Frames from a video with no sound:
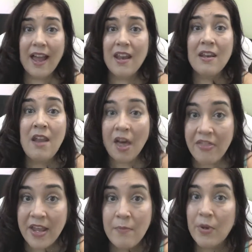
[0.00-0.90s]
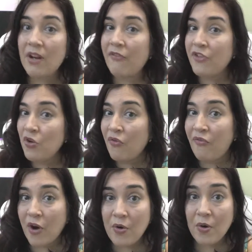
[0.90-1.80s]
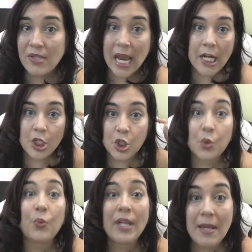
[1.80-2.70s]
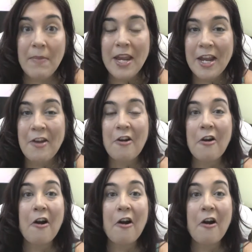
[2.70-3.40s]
had nothing but a few photos and a dream in her